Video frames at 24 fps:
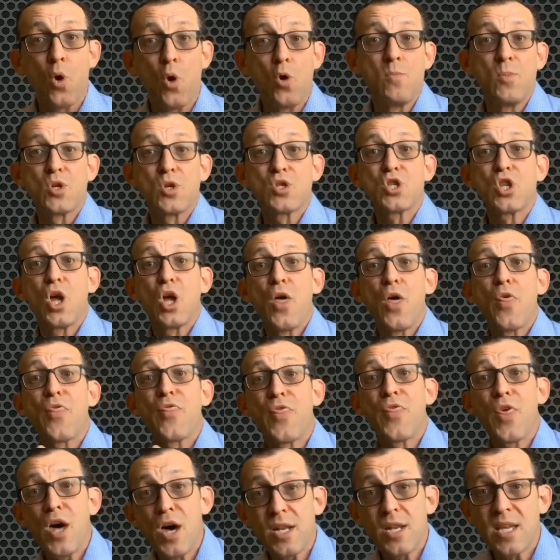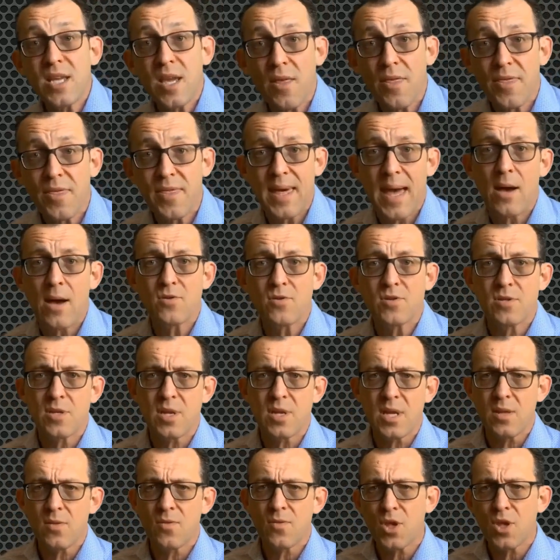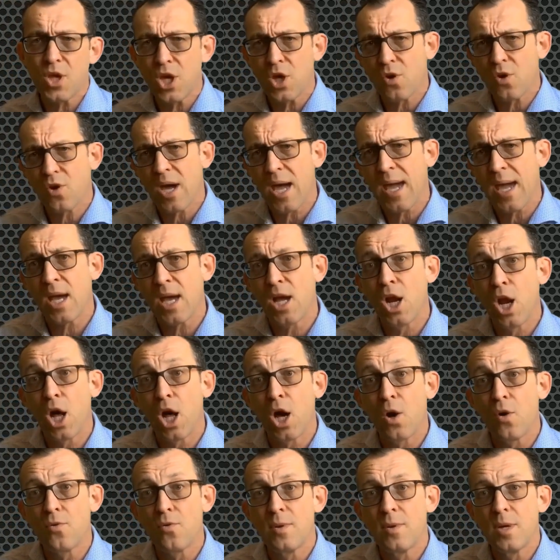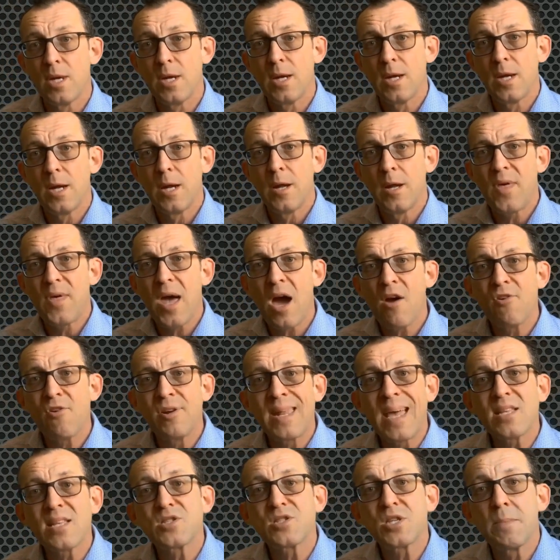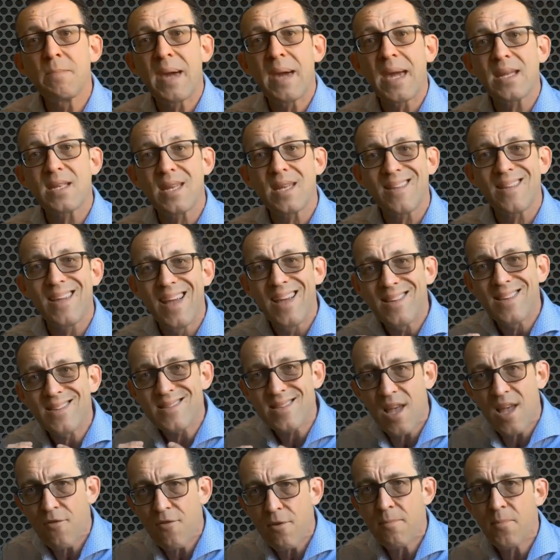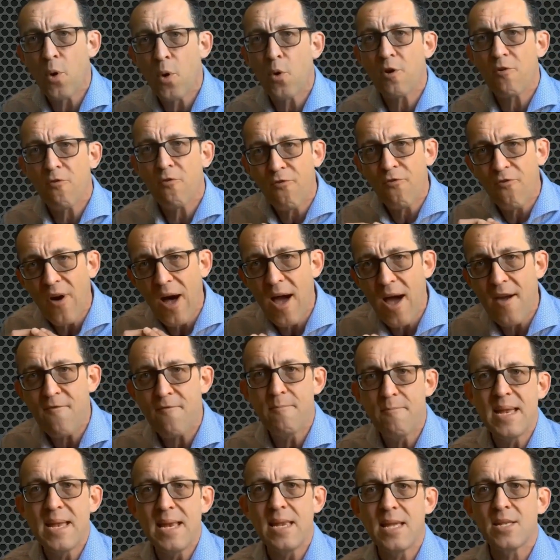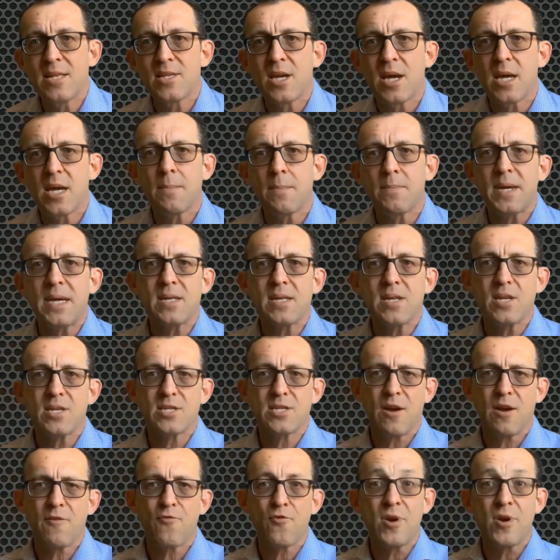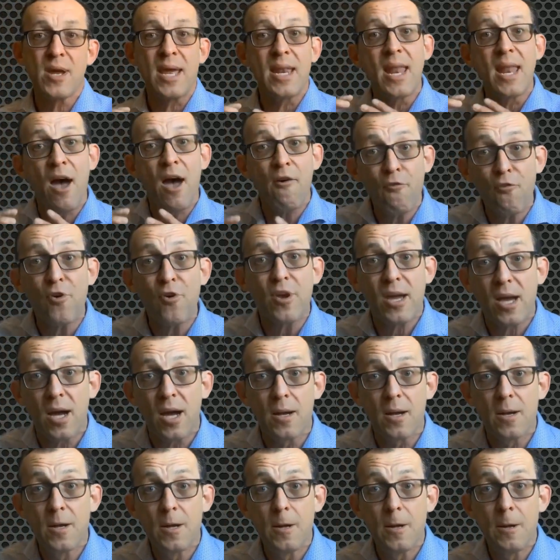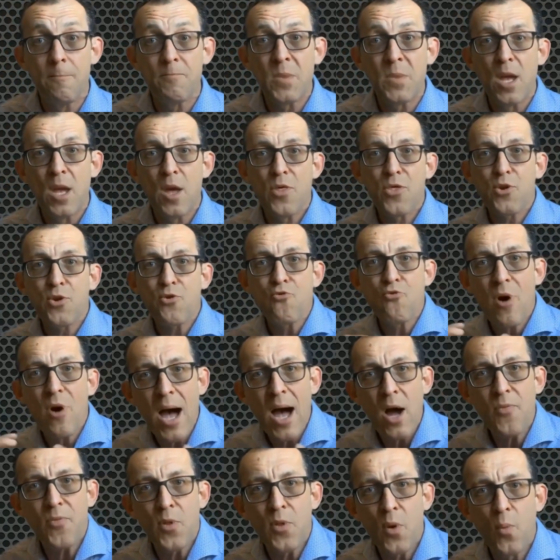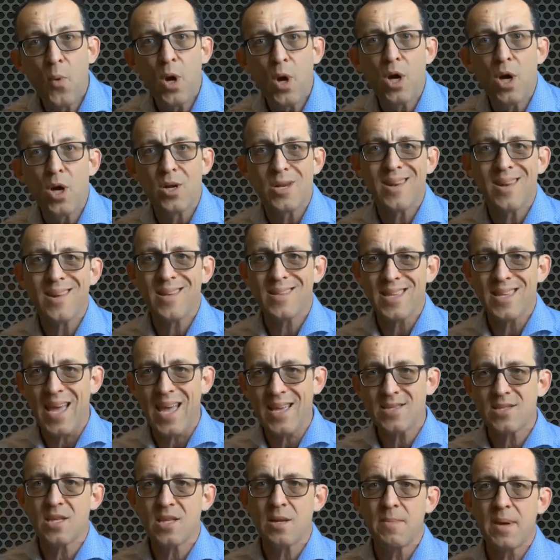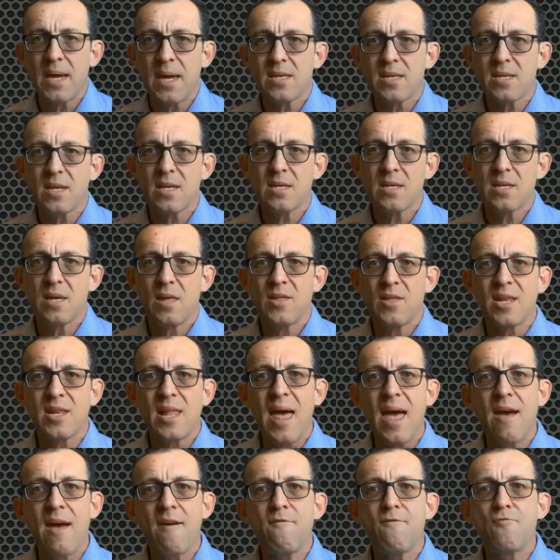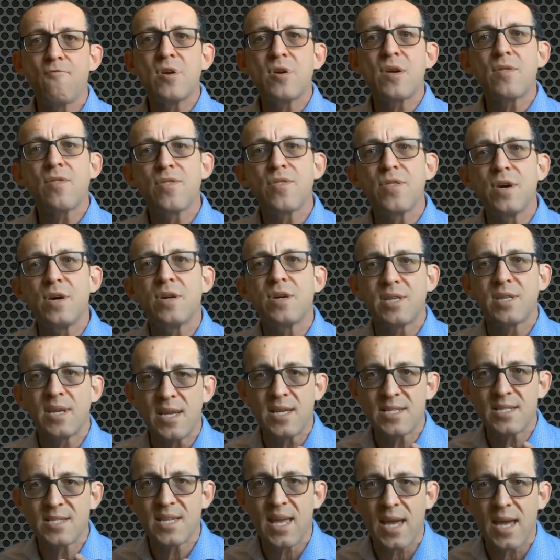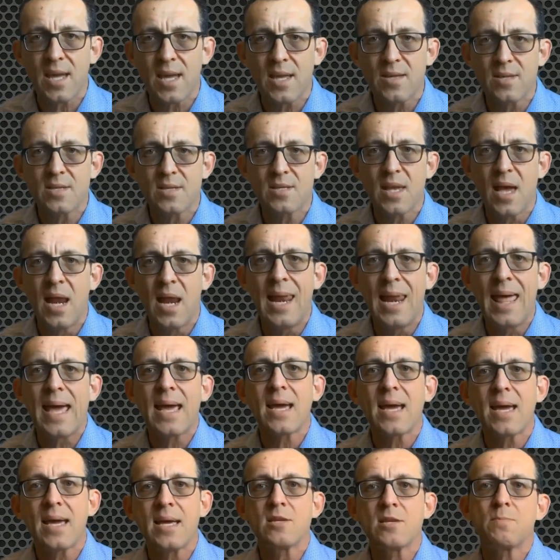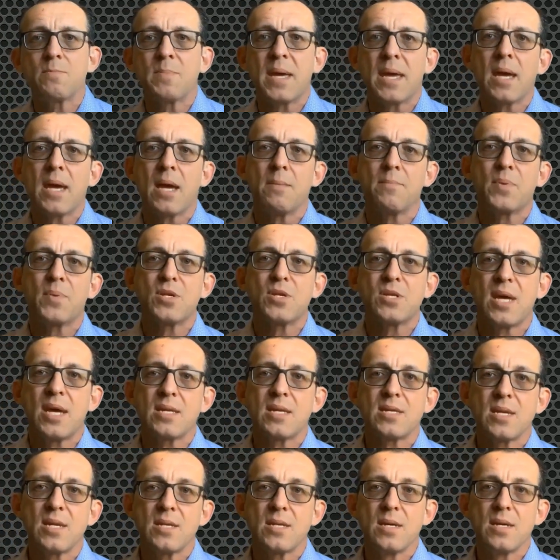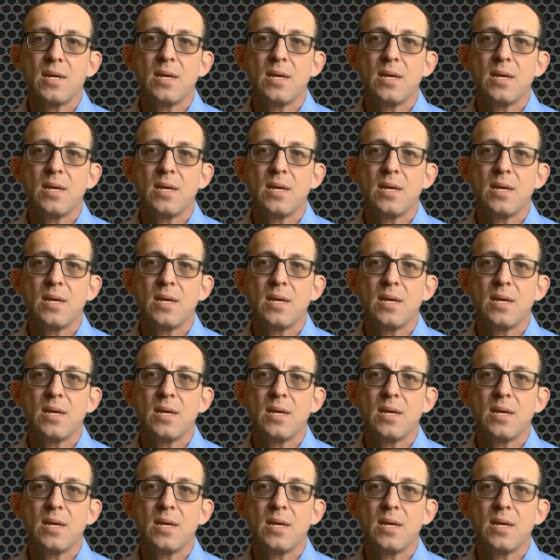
almost 30,000 in the UK alone. There are an estimated 7.5 million diabetes sufferers in Africa. Throughout the world, it is estimated that every 30 seconds a leg is being amputated.